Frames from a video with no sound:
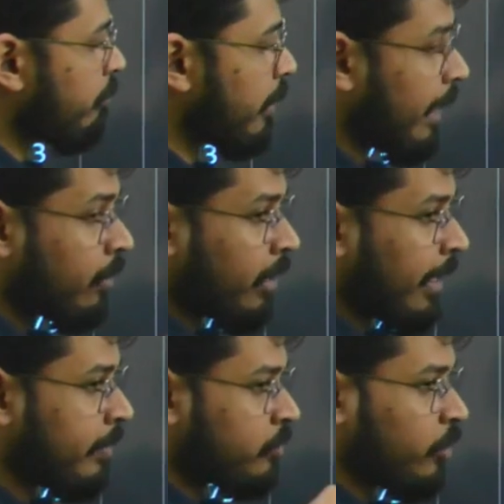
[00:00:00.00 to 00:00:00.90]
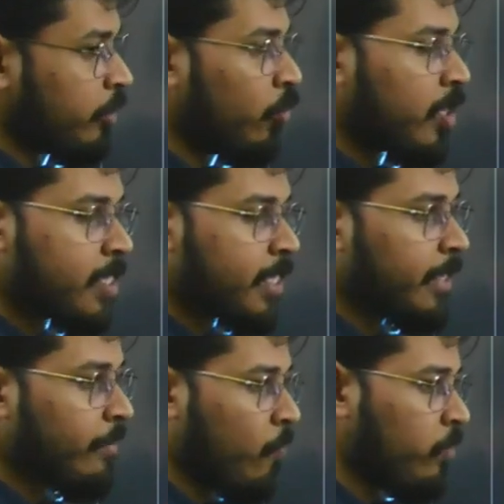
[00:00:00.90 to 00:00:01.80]
ends, the newly created
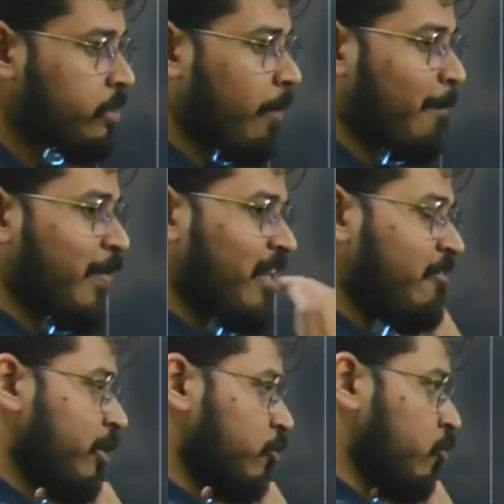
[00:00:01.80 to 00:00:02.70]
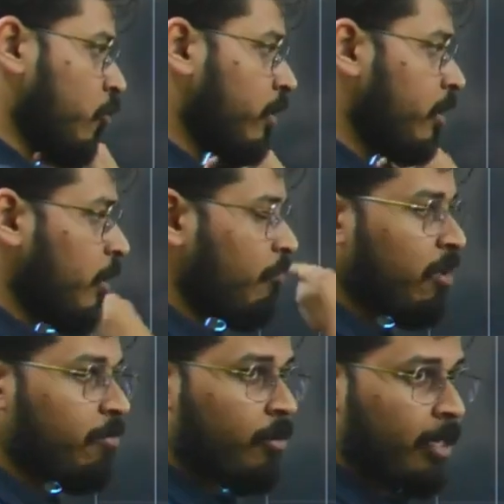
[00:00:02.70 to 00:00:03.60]
node's previous node will
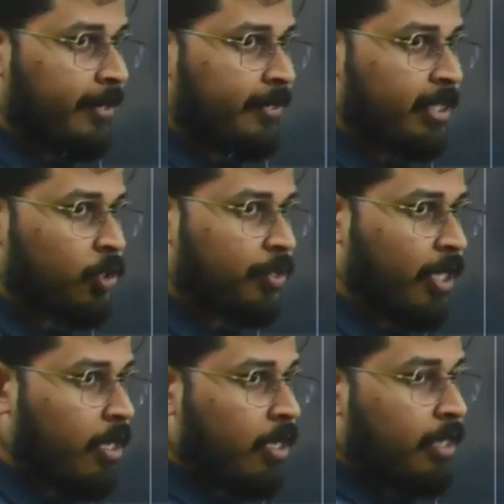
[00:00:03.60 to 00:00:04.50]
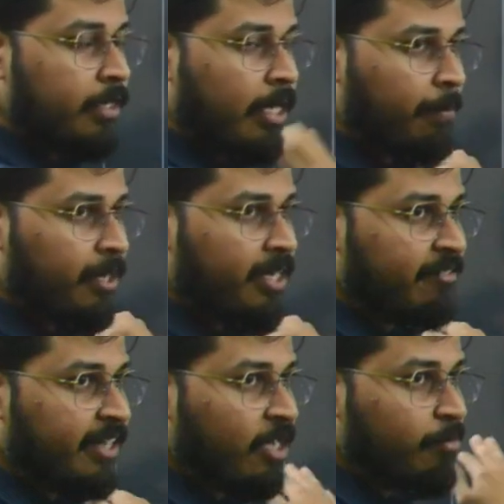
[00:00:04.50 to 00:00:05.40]
be connected to the temporary
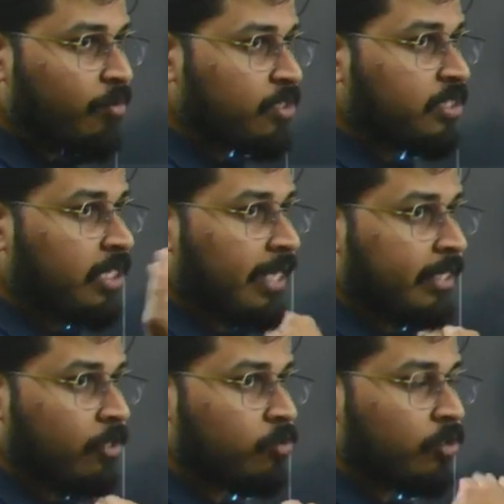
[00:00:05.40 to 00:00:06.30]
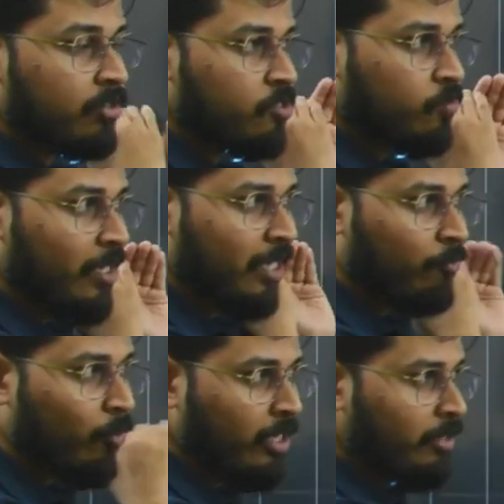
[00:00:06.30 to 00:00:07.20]
variable which is connected. So this way
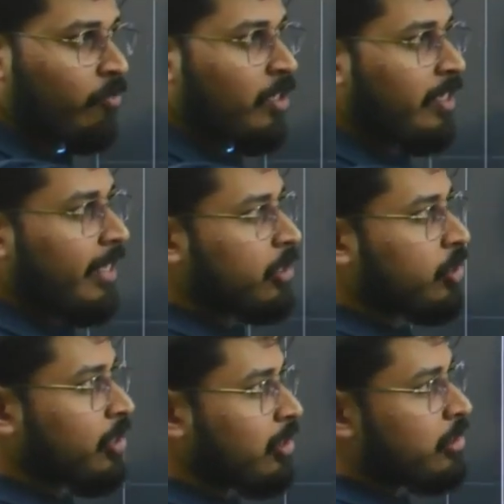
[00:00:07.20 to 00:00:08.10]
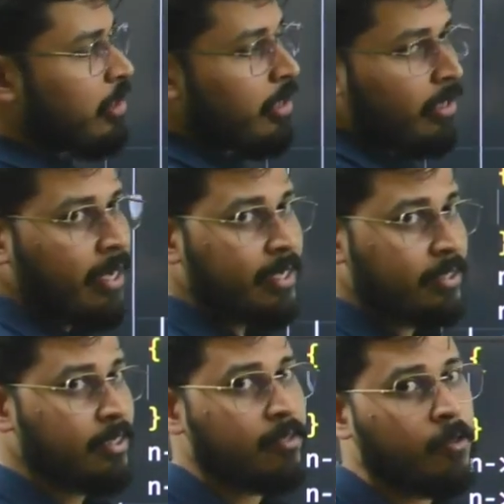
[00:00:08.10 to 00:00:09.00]
one direction is
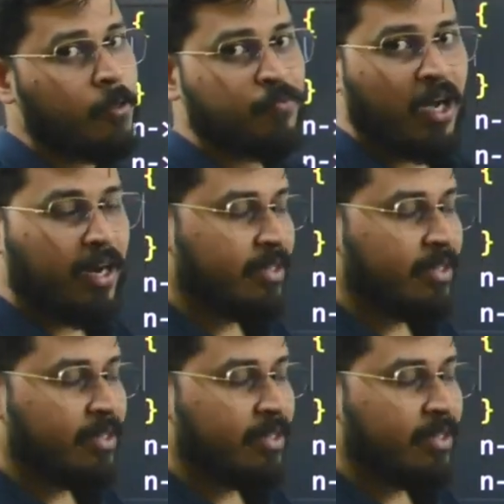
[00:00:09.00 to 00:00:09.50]
connected. Another